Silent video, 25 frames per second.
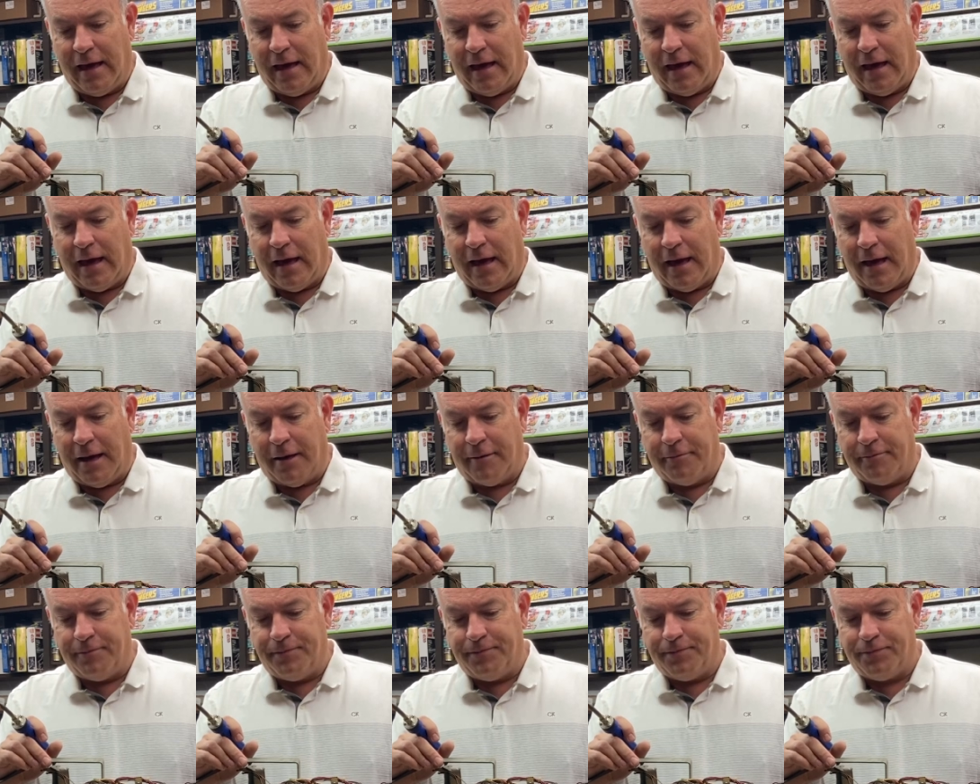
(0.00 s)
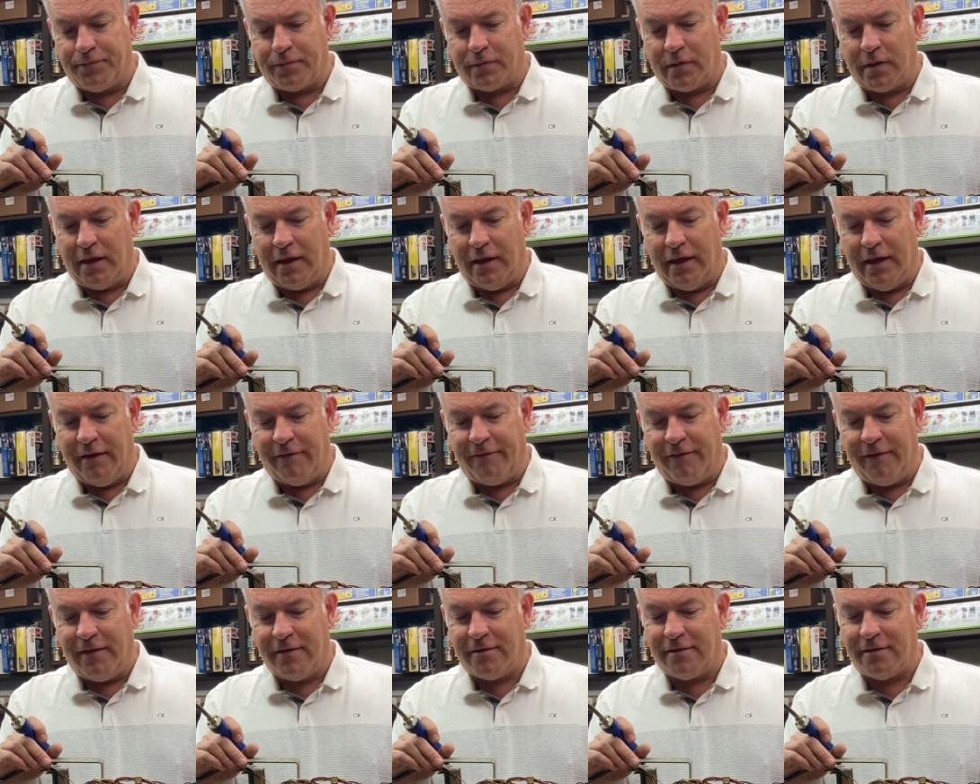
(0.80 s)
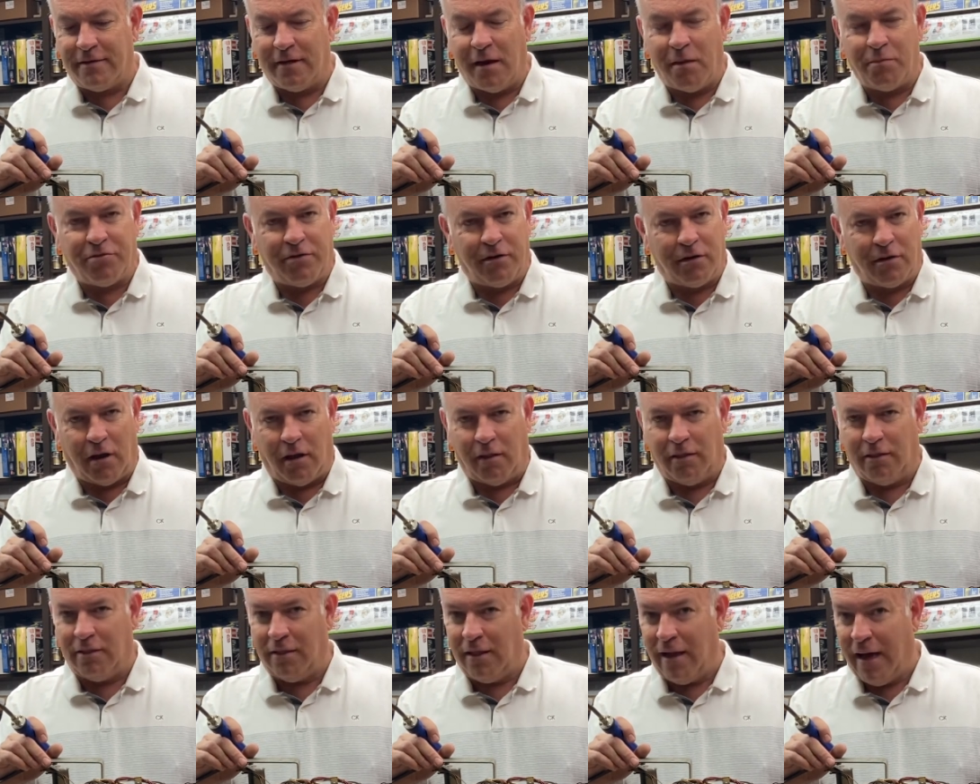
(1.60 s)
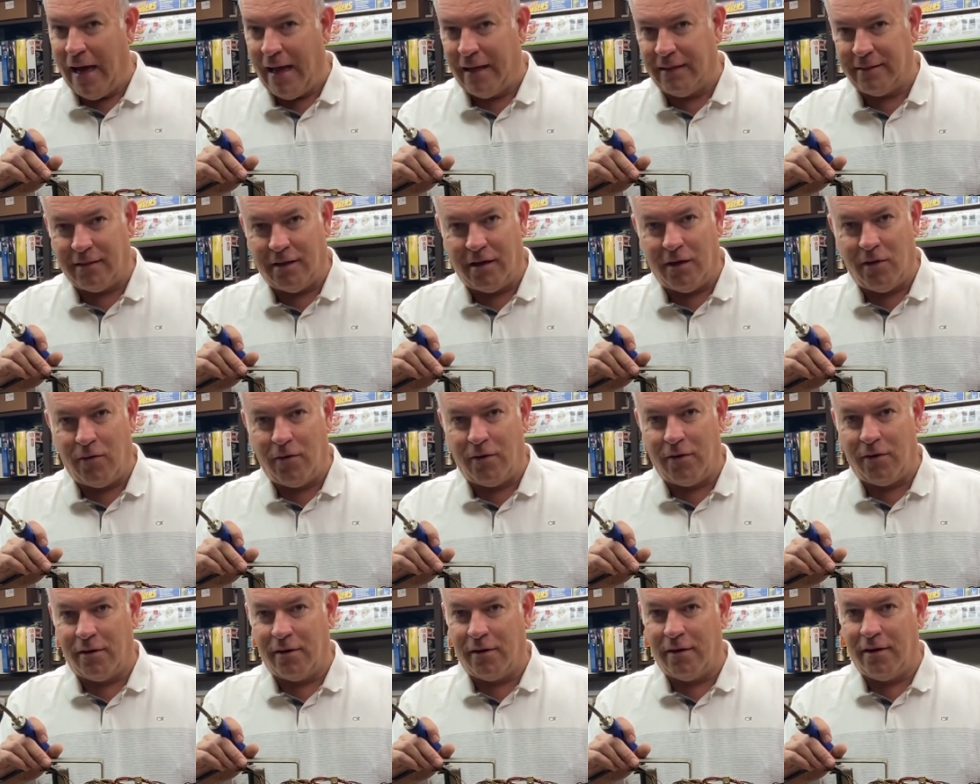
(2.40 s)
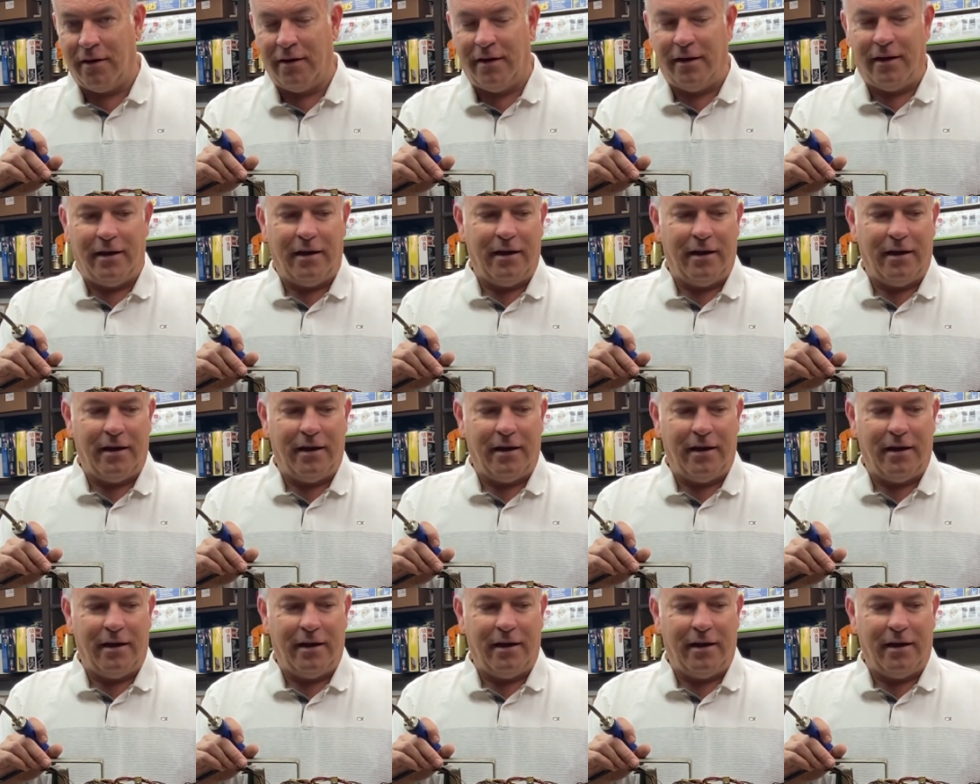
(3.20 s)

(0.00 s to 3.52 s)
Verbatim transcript: Um, if it's something a lot lower,